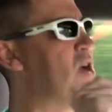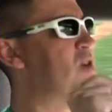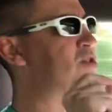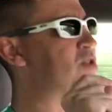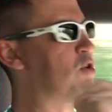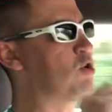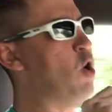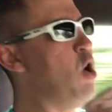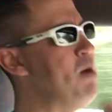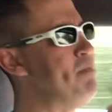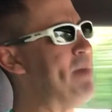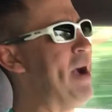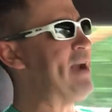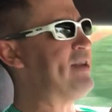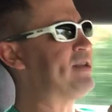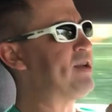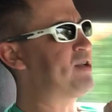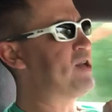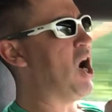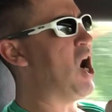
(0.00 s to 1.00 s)
So going back
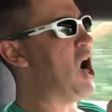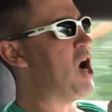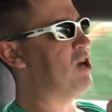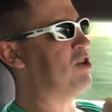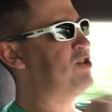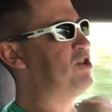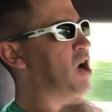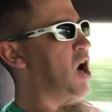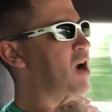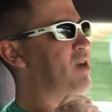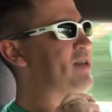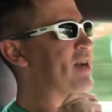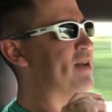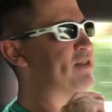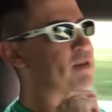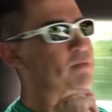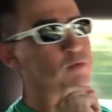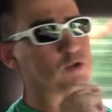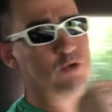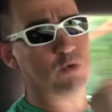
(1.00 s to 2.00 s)
to Dodge, Dodge has
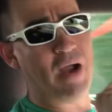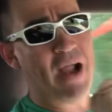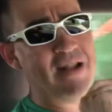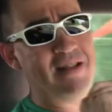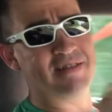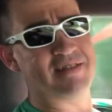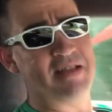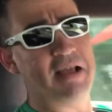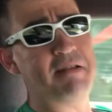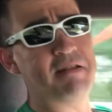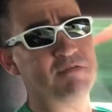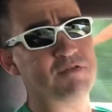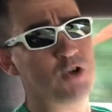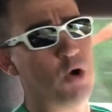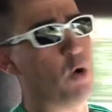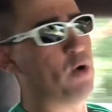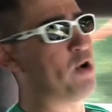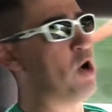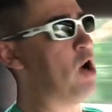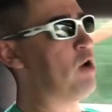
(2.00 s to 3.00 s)
some great incentives
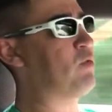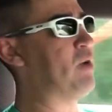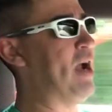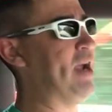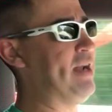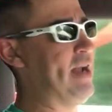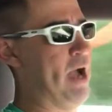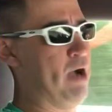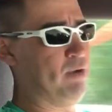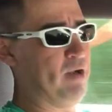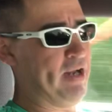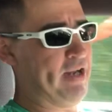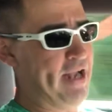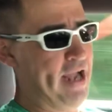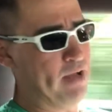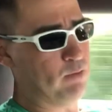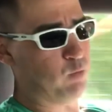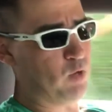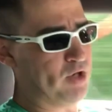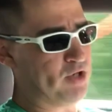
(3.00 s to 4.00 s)
going on right now. And
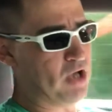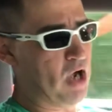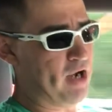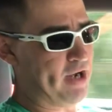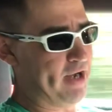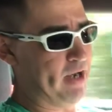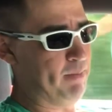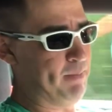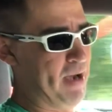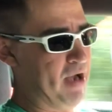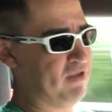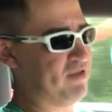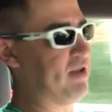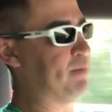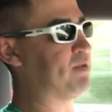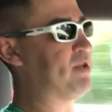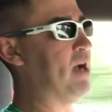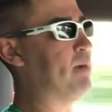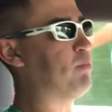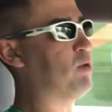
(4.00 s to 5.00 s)
again, we're talking about
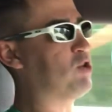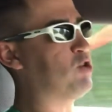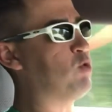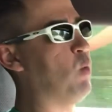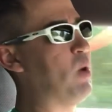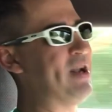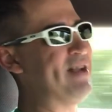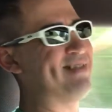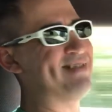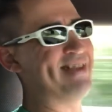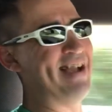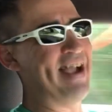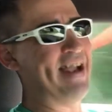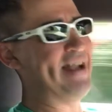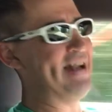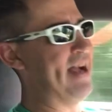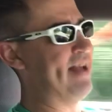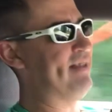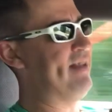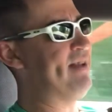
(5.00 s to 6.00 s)
September 22nd.
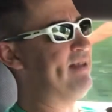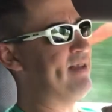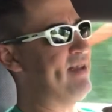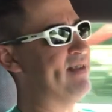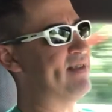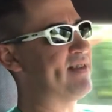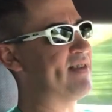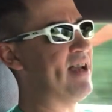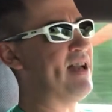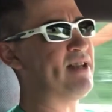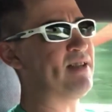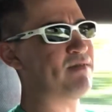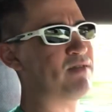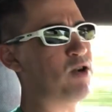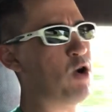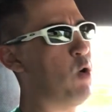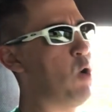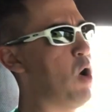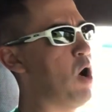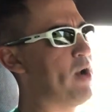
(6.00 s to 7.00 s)
I think the incentives
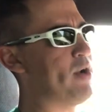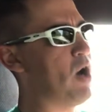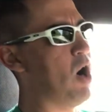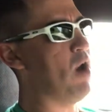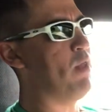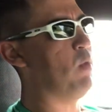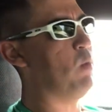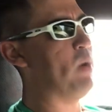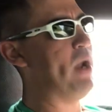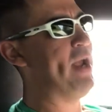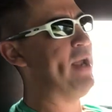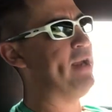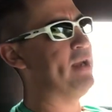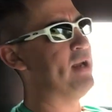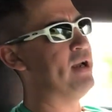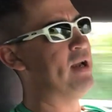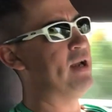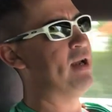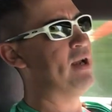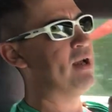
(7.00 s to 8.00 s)
go on all the way
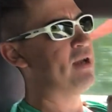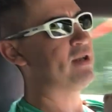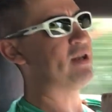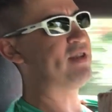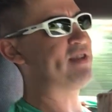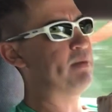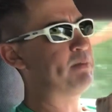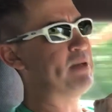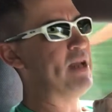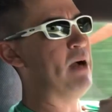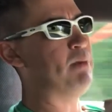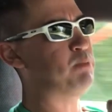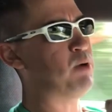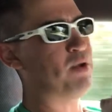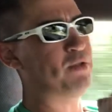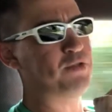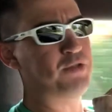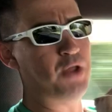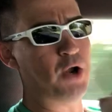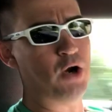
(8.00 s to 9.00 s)
to September
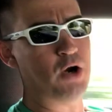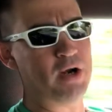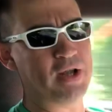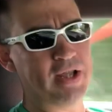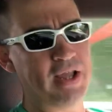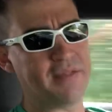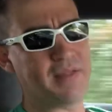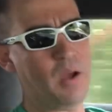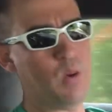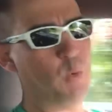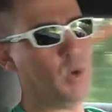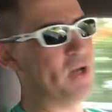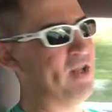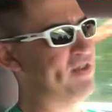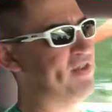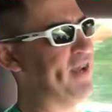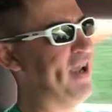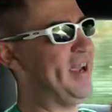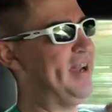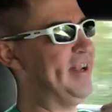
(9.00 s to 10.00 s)
30th, I want to
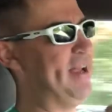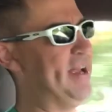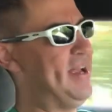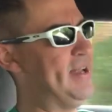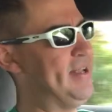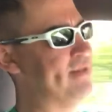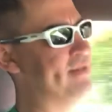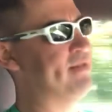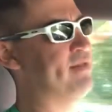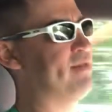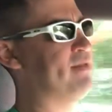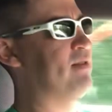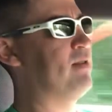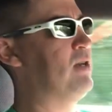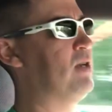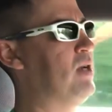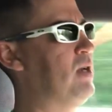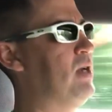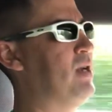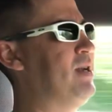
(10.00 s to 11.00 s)
say it ends.
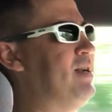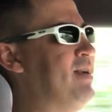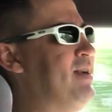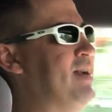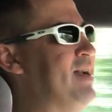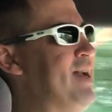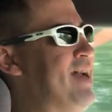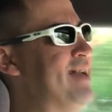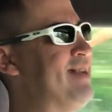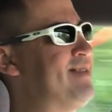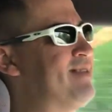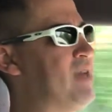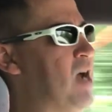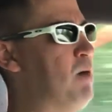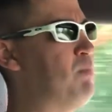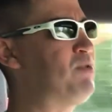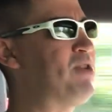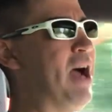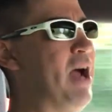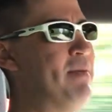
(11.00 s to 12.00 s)

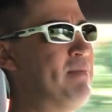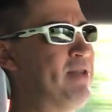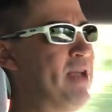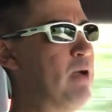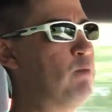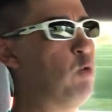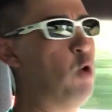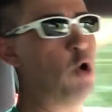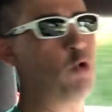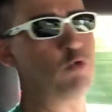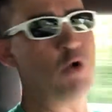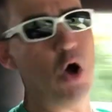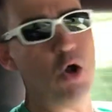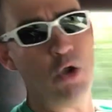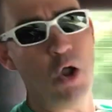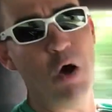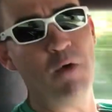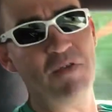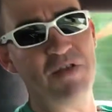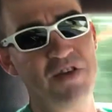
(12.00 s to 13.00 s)
Sometimes they will roll
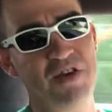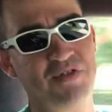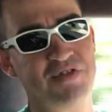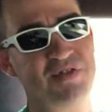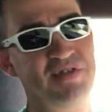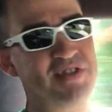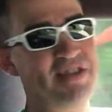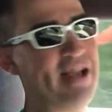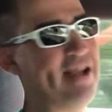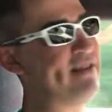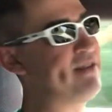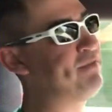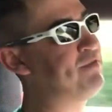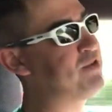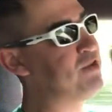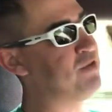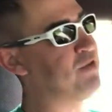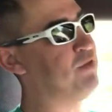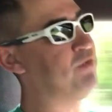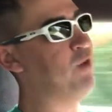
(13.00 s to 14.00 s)
over those incentives
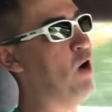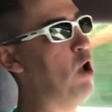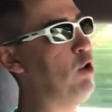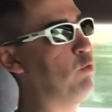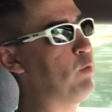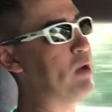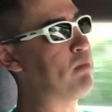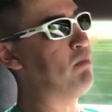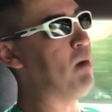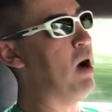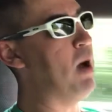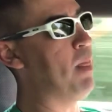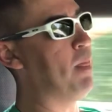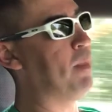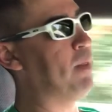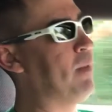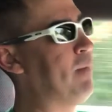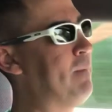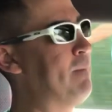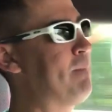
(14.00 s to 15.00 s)
to the following month.